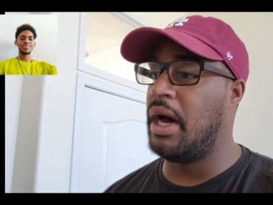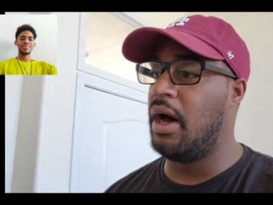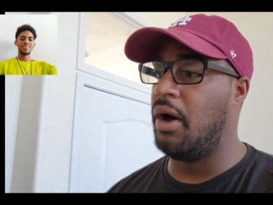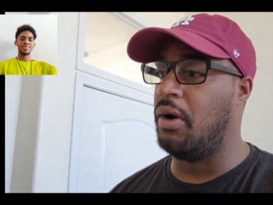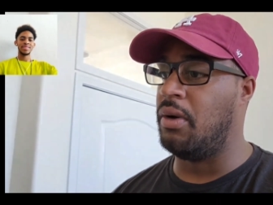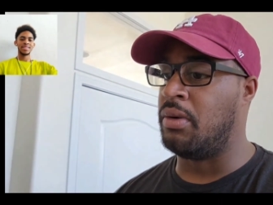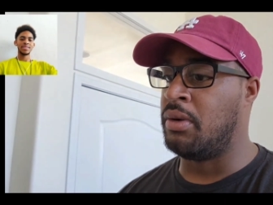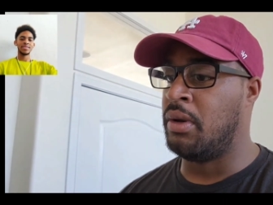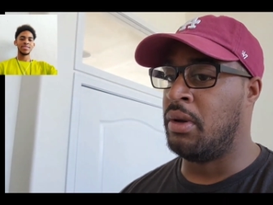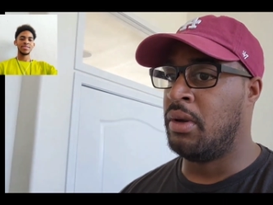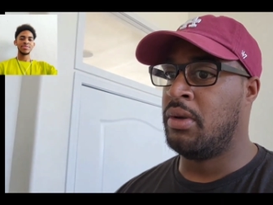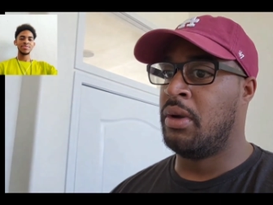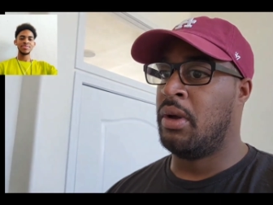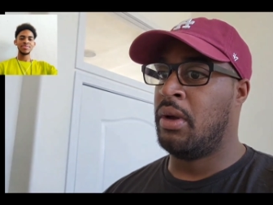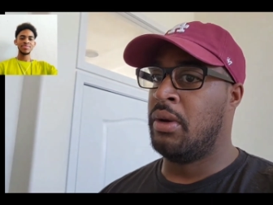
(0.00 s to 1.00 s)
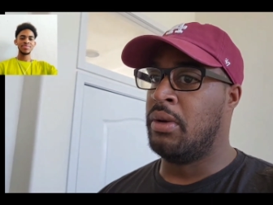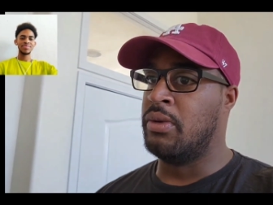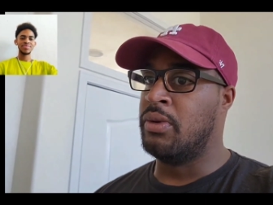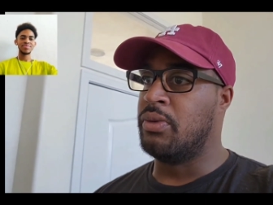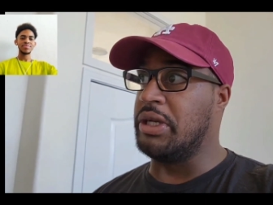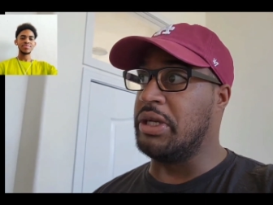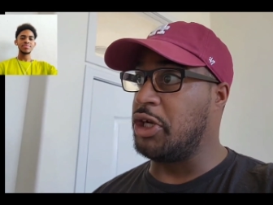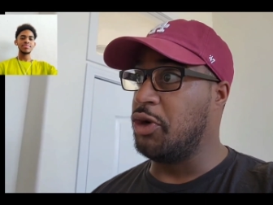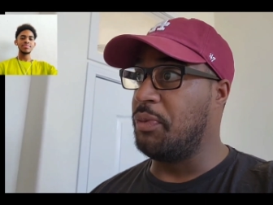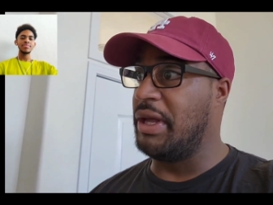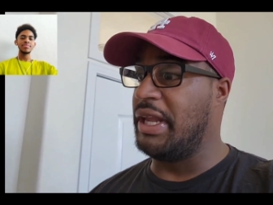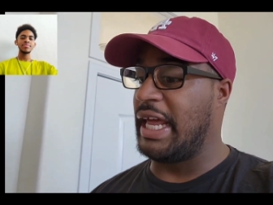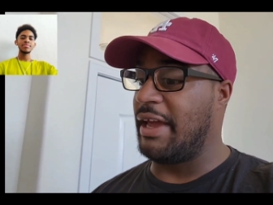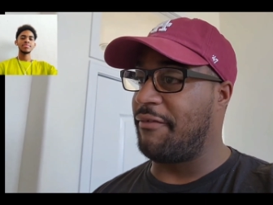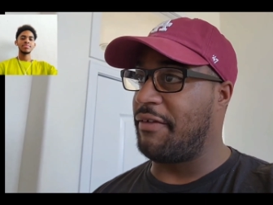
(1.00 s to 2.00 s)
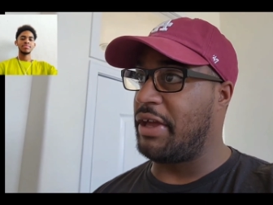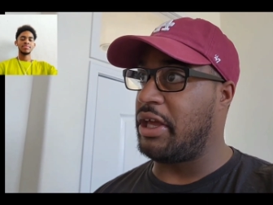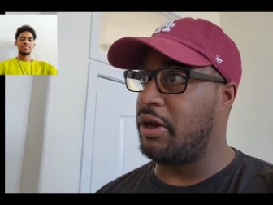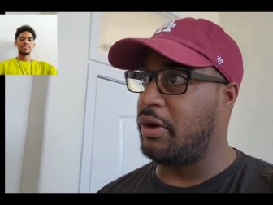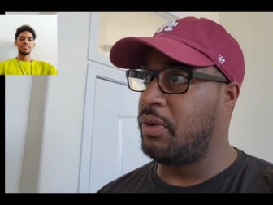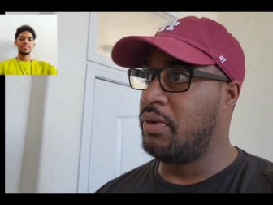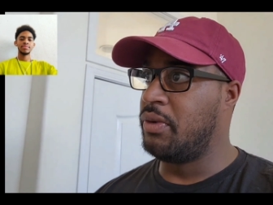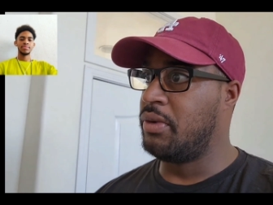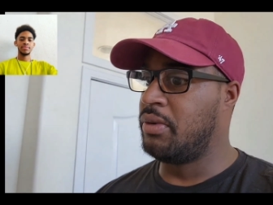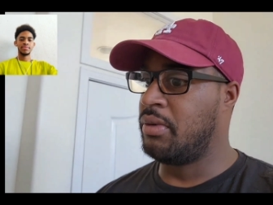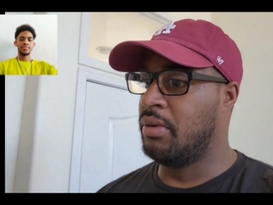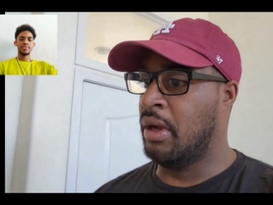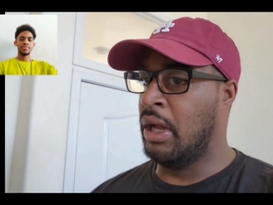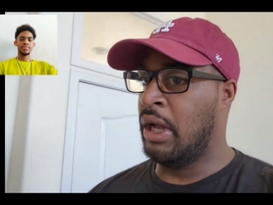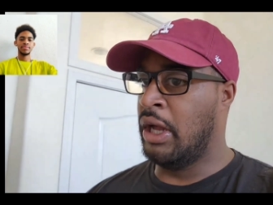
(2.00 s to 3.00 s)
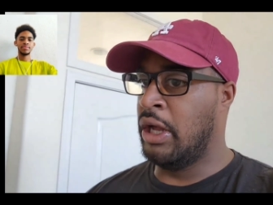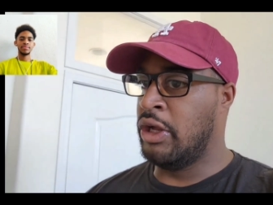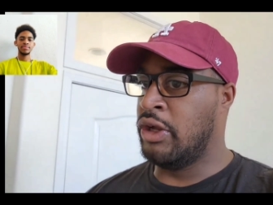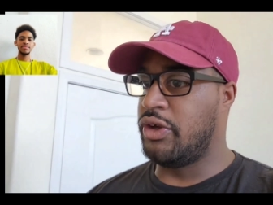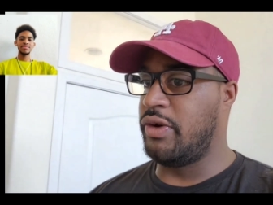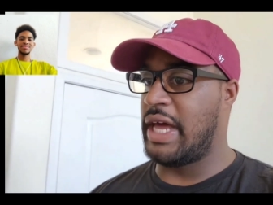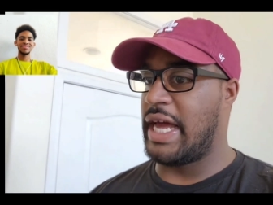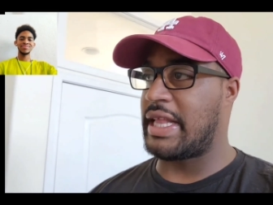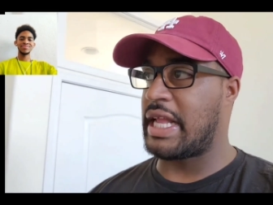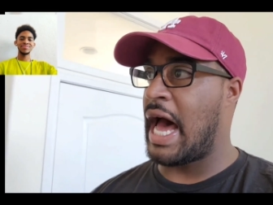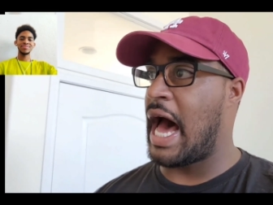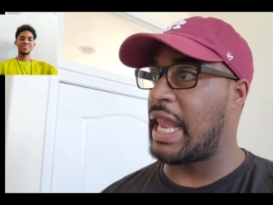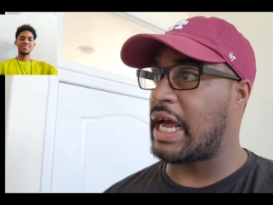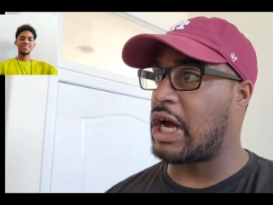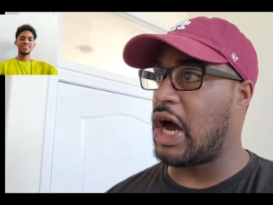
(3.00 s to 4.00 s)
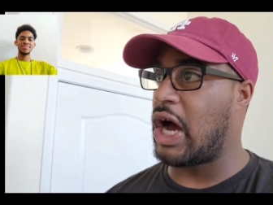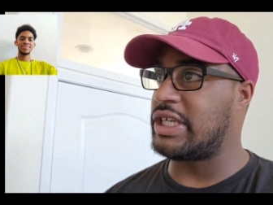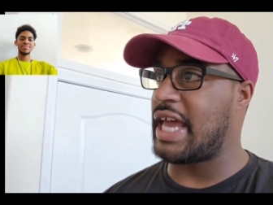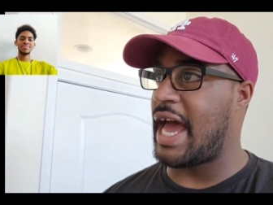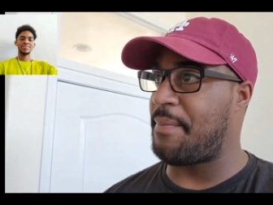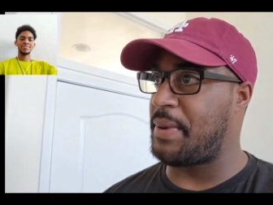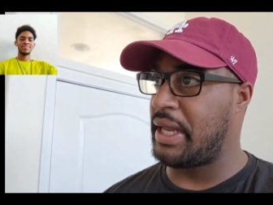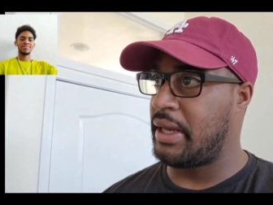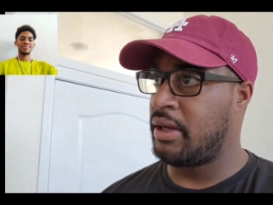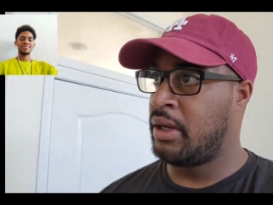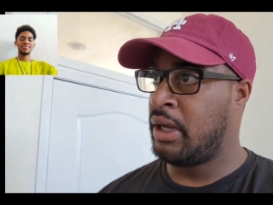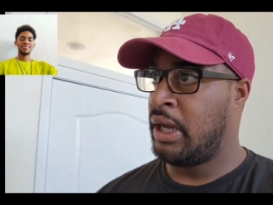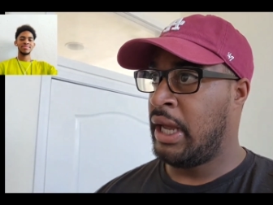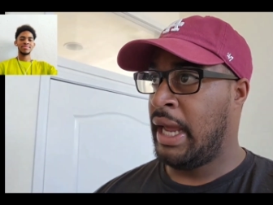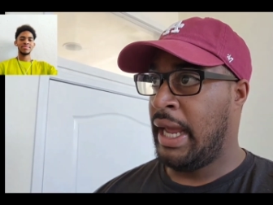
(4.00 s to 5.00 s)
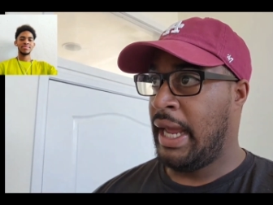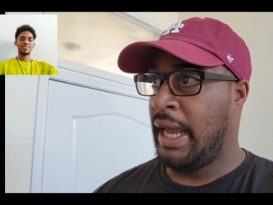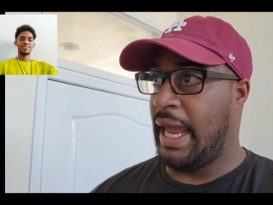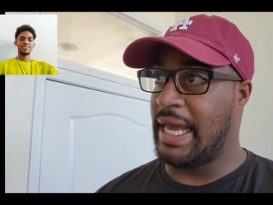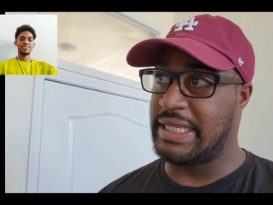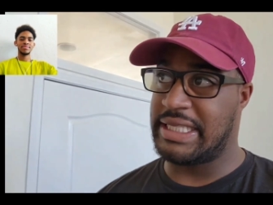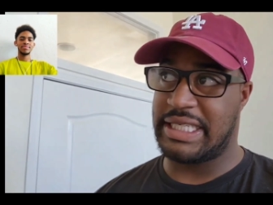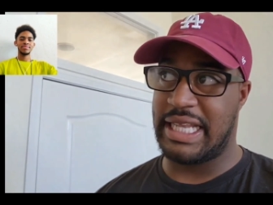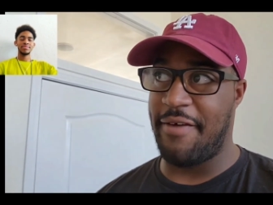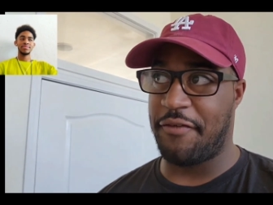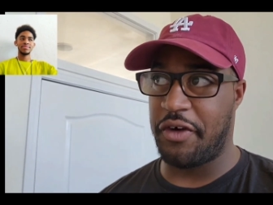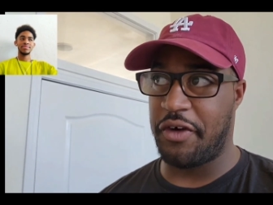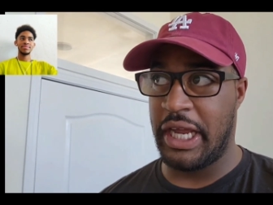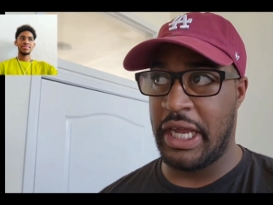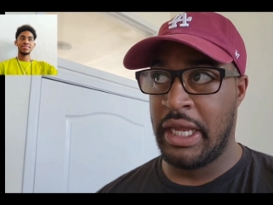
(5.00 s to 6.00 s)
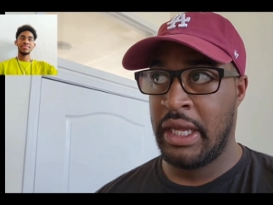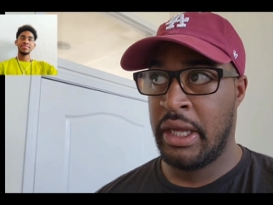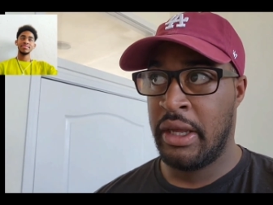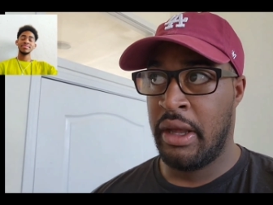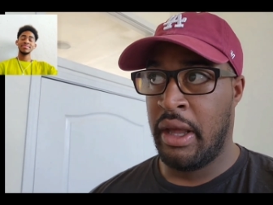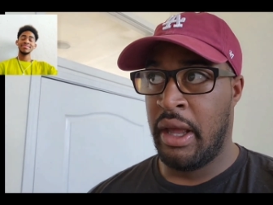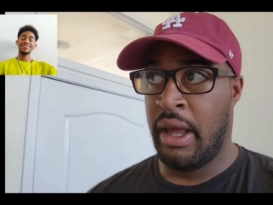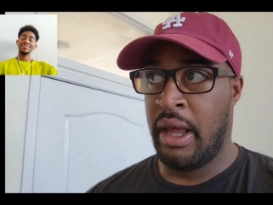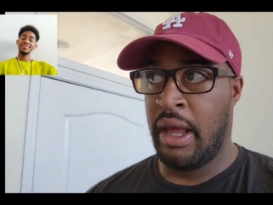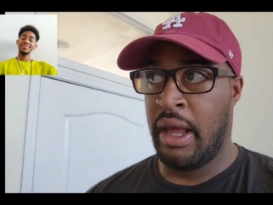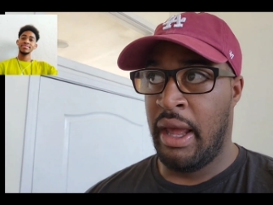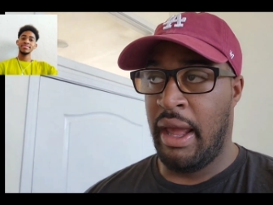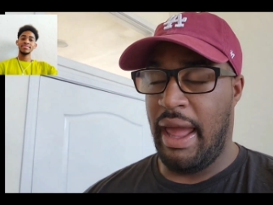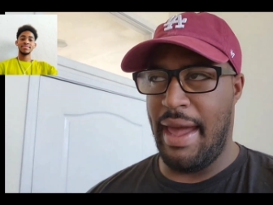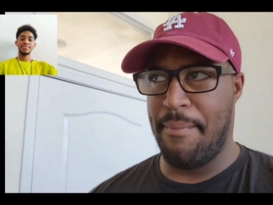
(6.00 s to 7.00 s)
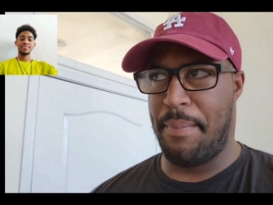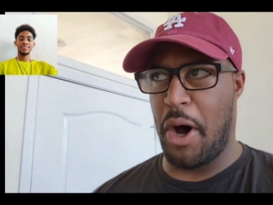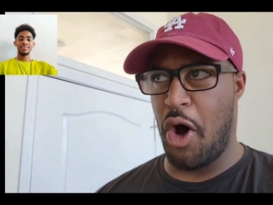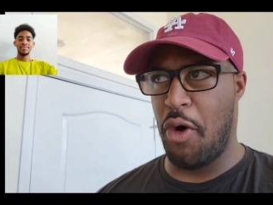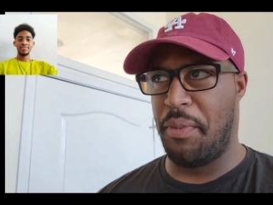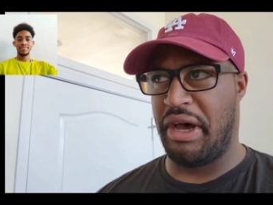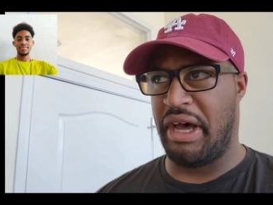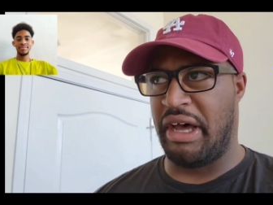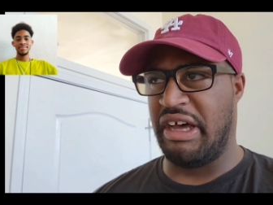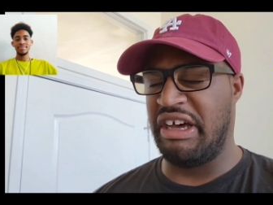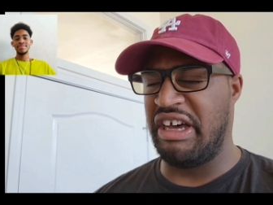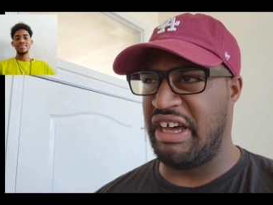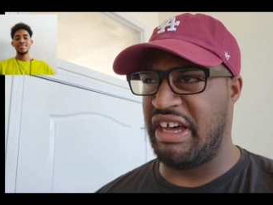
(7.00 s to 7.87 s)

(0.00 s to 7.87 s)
like, come on. Would you believe in you? Mm. You let the Holocaust happen, and slavery, and boba.